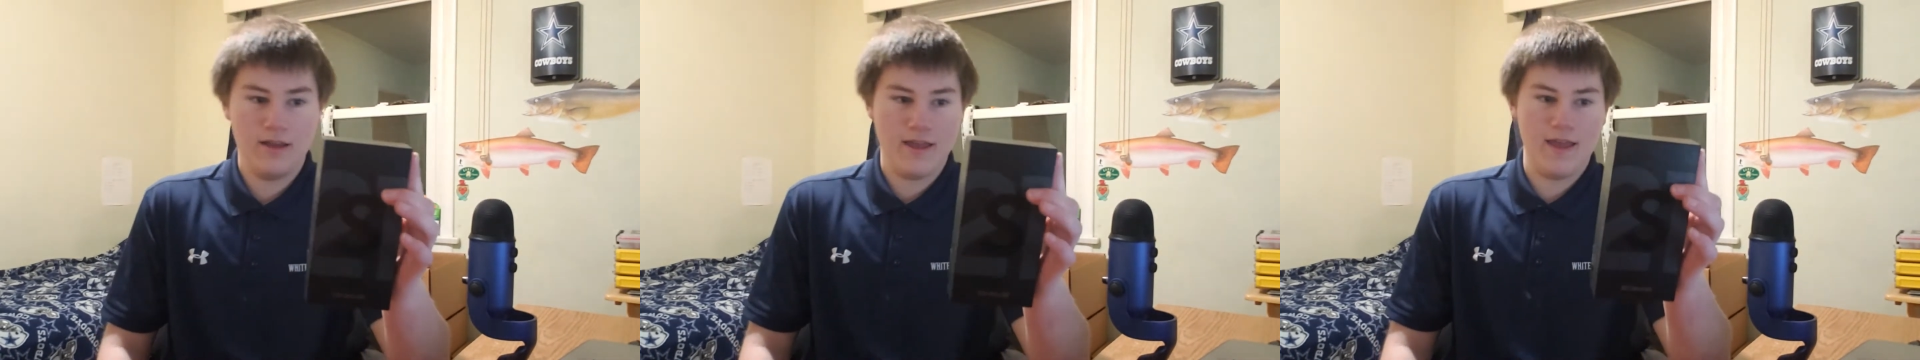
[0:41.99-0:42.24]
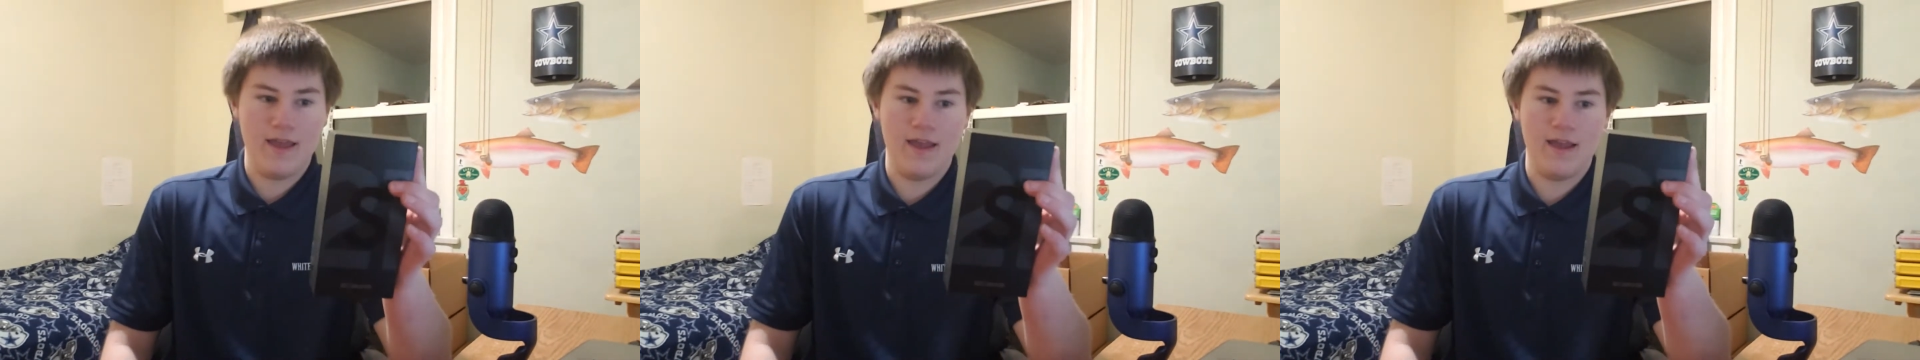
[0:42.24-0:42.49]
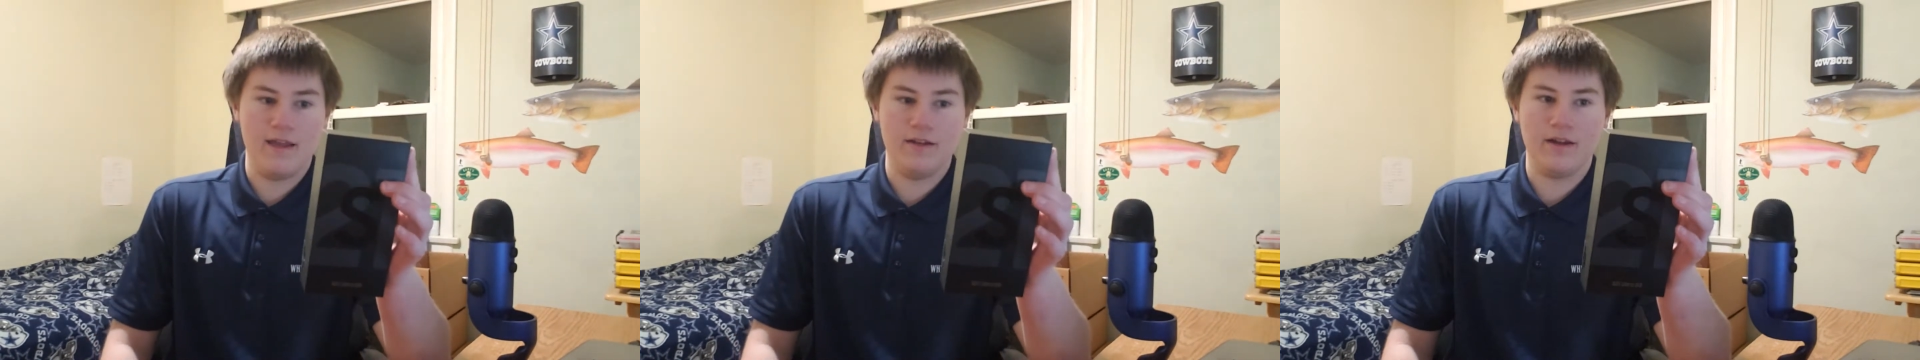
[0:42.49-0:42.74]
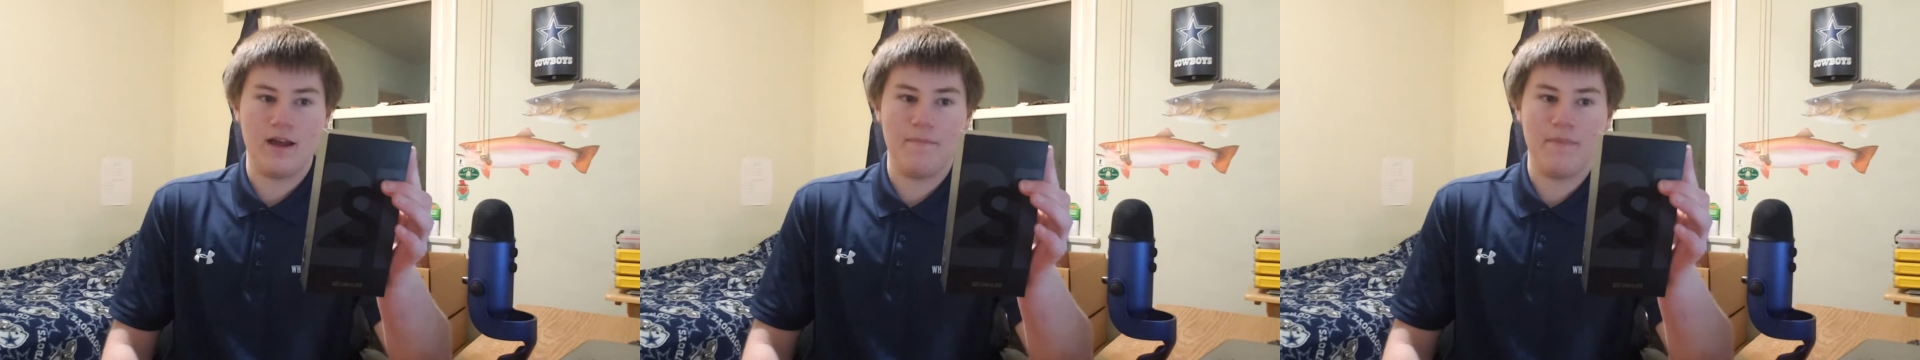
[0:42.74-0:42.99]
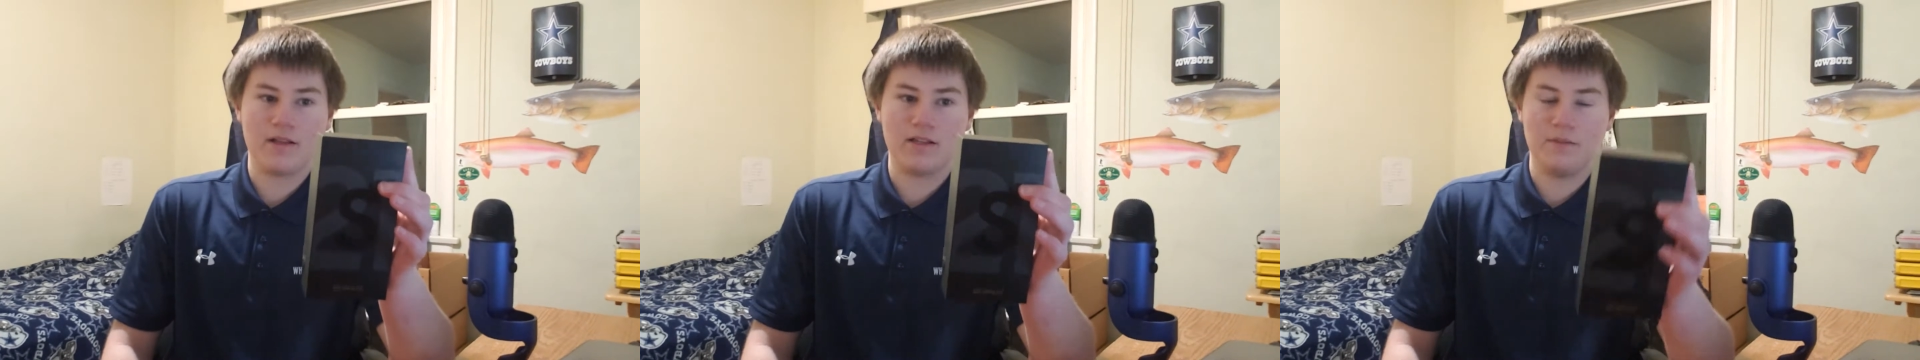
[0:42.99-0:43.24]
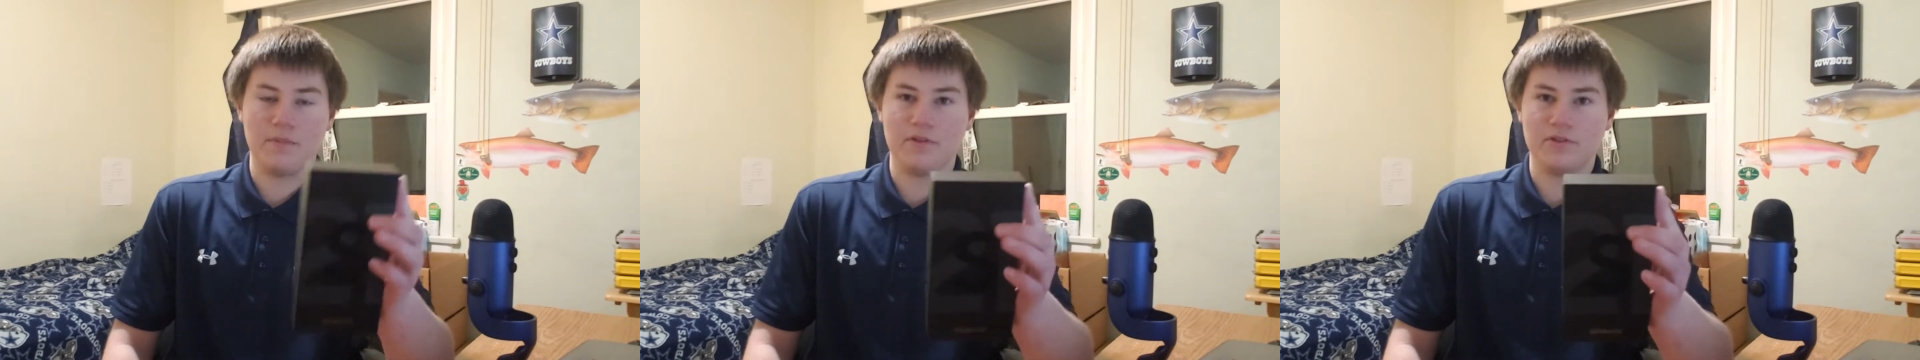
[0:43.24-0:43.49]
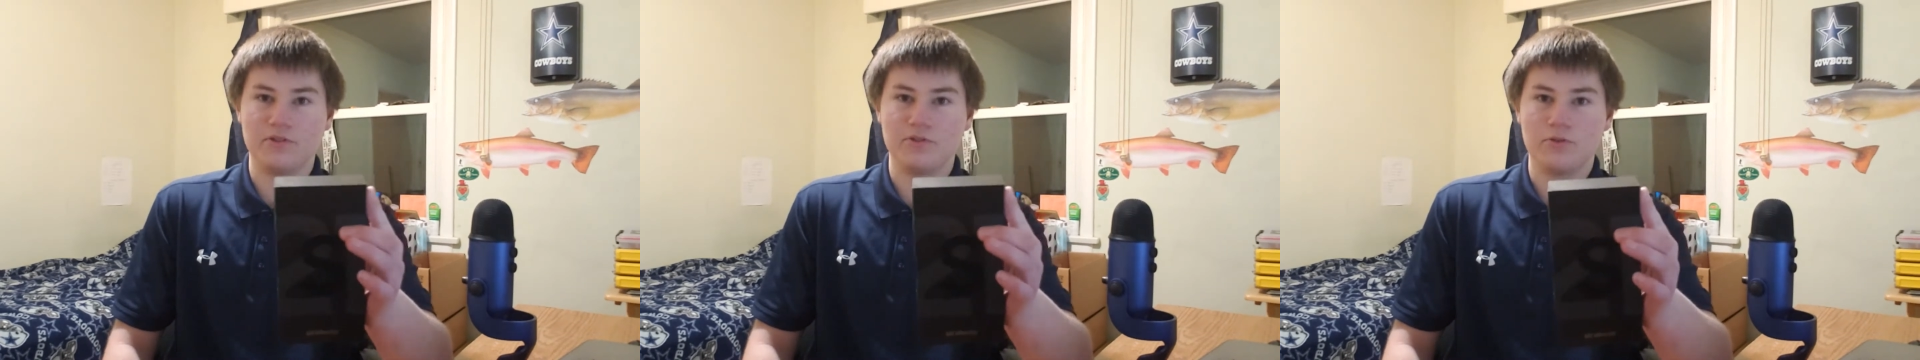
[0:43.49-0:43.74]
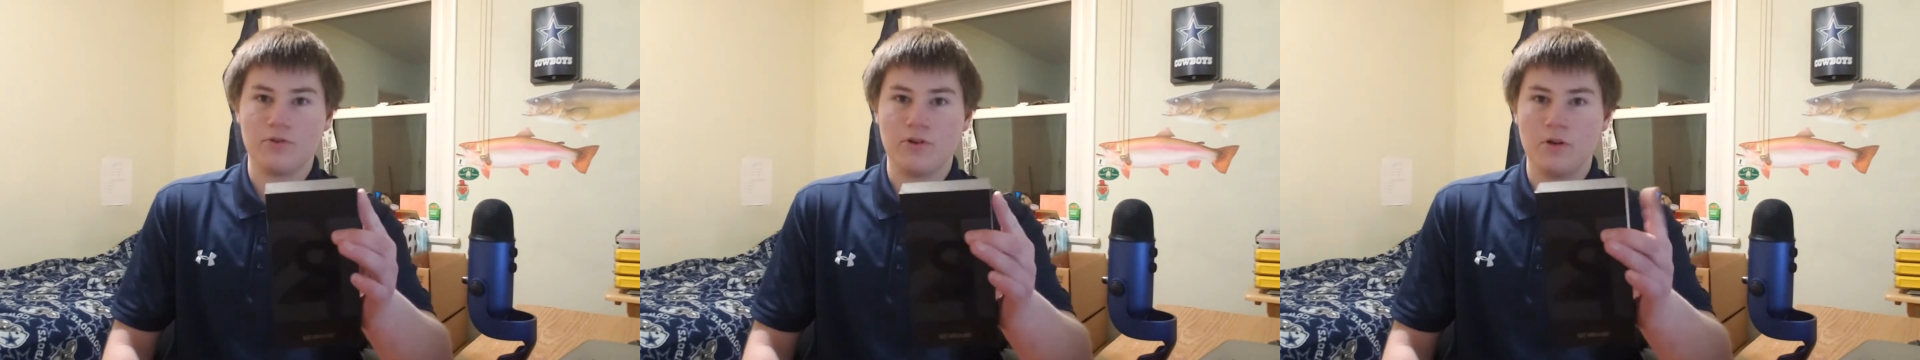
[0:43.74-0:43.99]
and I picked it up at the
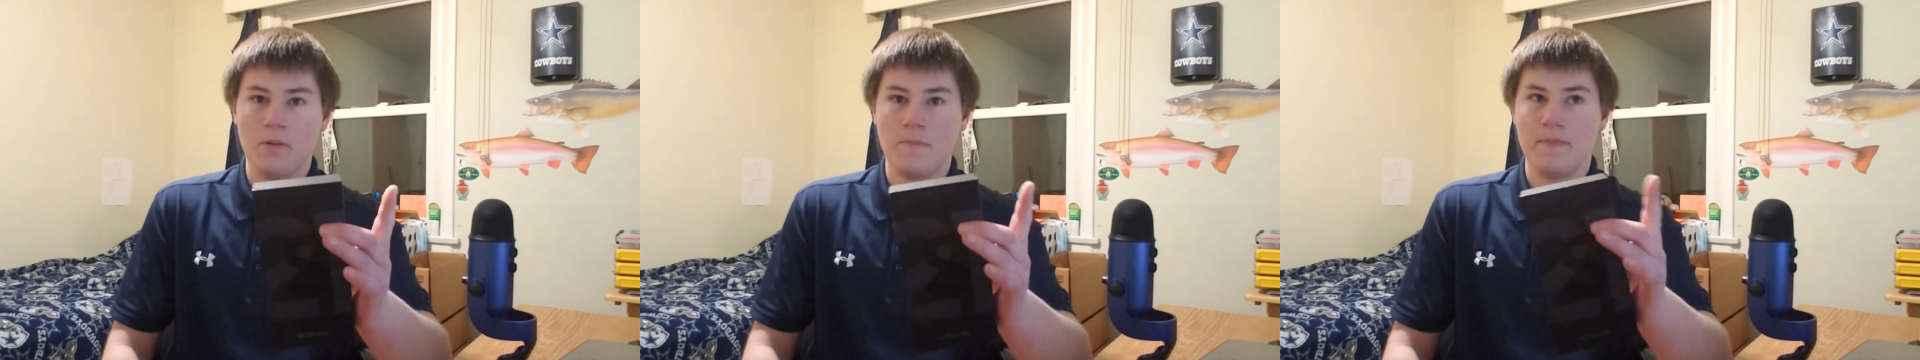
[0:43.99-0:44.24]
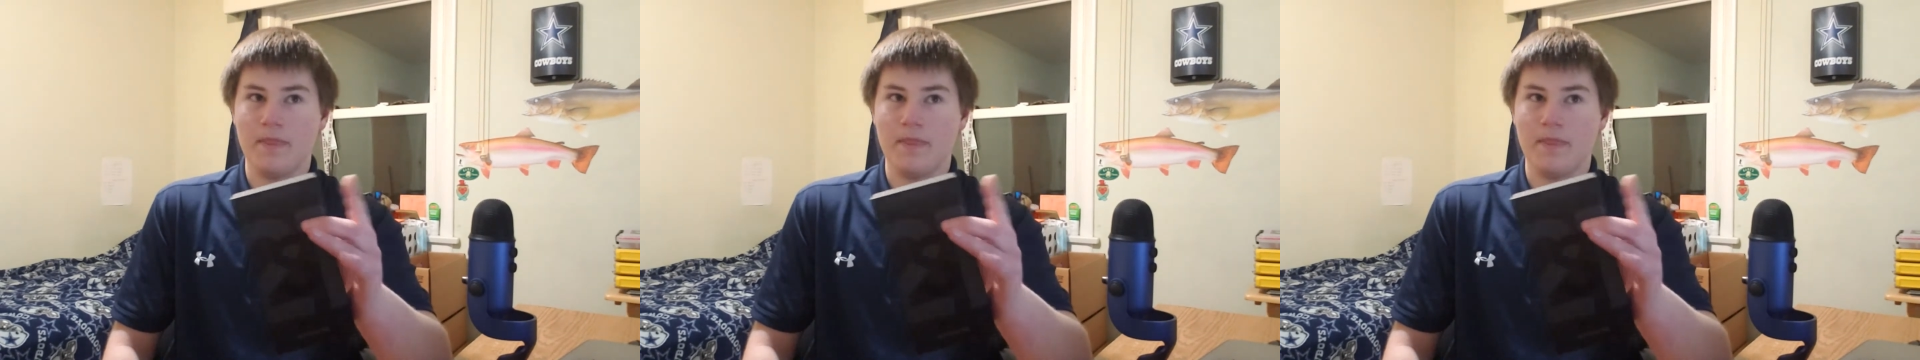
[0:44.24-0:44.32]
store,